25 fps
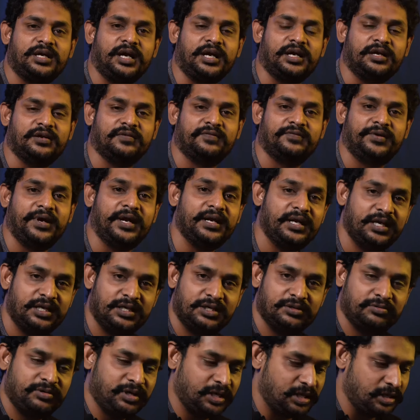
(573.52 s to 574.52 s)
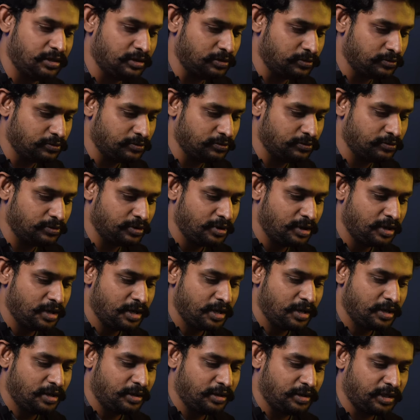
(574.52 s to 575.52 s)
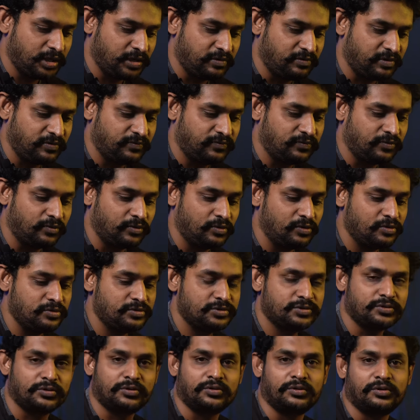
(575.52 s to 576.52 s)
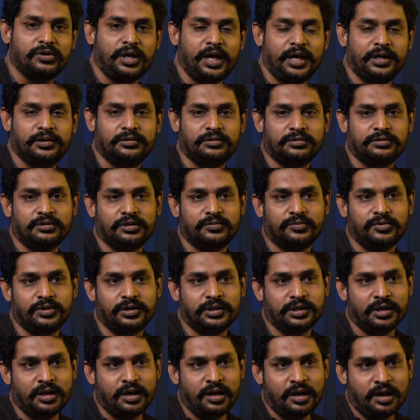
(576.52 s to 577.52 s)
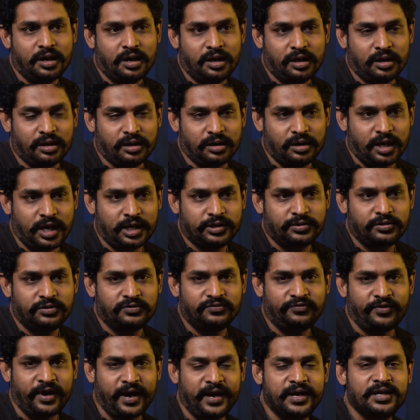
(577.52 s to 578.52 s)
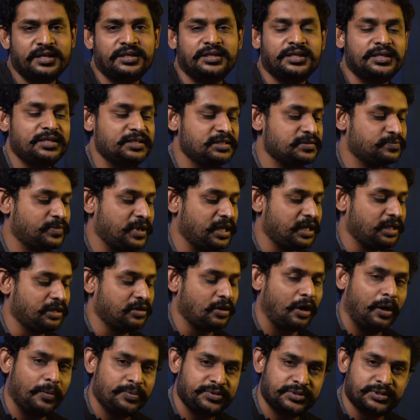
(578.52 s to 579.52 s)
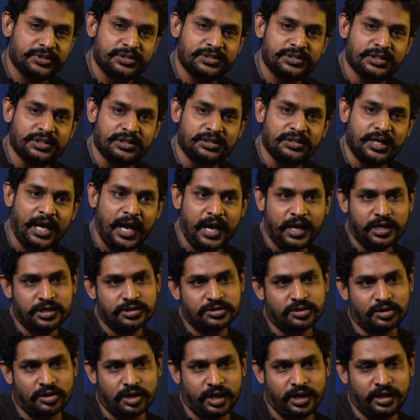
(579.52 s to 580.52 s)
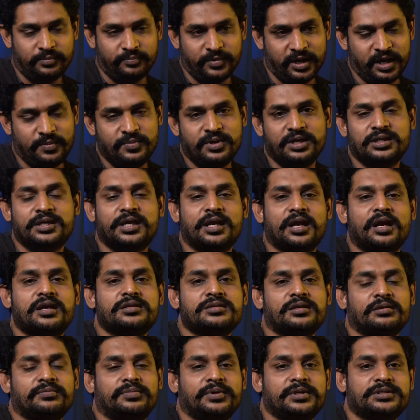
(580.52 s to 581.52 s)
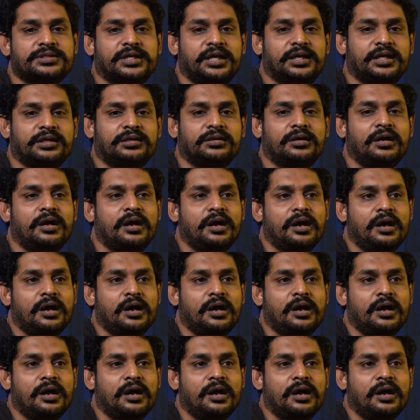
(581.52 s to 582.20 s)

kind of edit you can do. You have a phone, so I don't know about, I don't find these many options in Android. Maybe there are separate certain